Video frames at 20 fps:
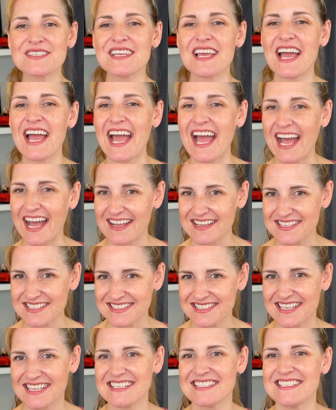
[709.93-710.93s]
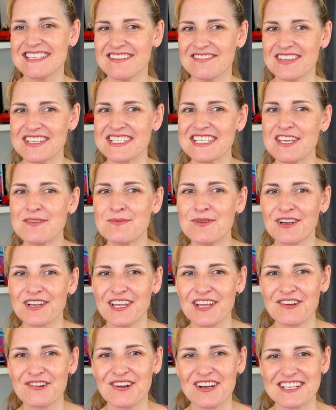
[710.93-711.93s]
asked DVC
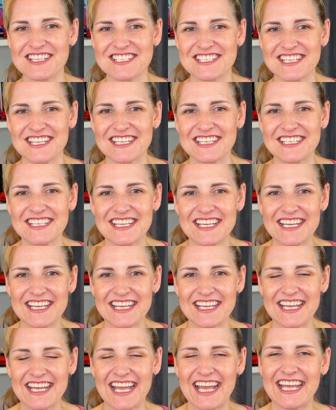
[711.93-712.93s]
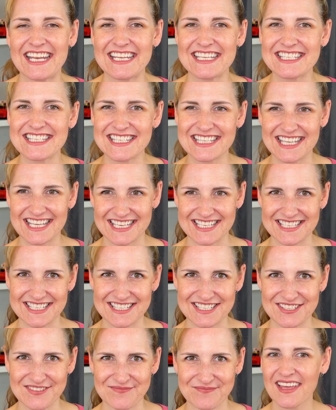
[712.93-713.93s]
booking question, and it's
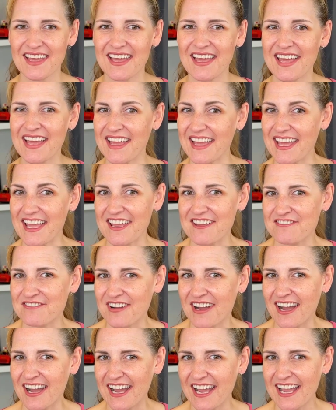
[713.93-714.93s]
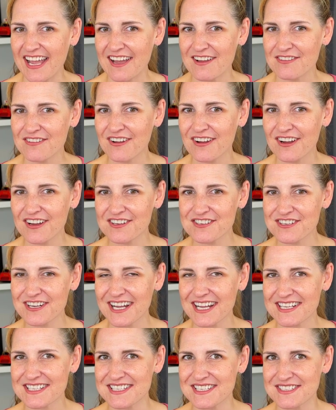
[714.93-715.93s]
this. If I have
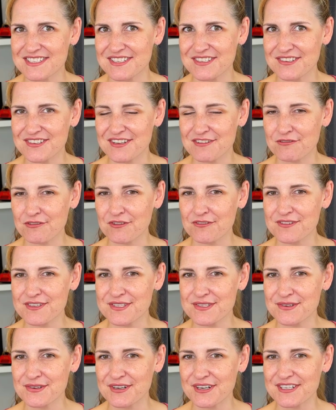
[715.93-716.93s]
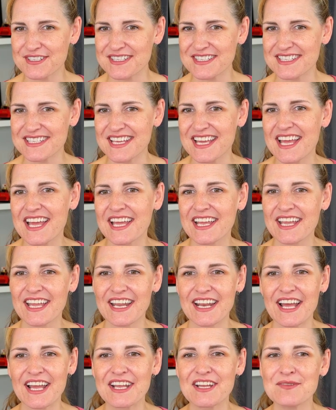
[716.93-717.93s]
contracts at 2 different resorts, can
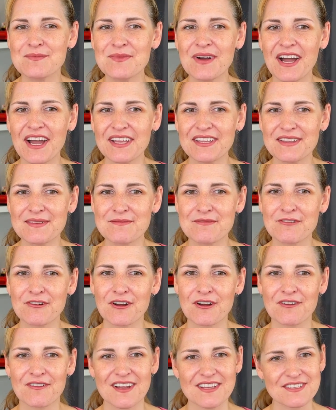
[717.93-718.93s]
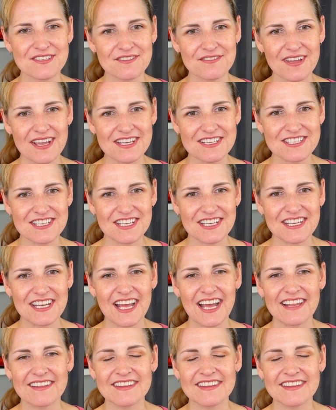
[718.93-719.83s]
I combine them for a reservation at the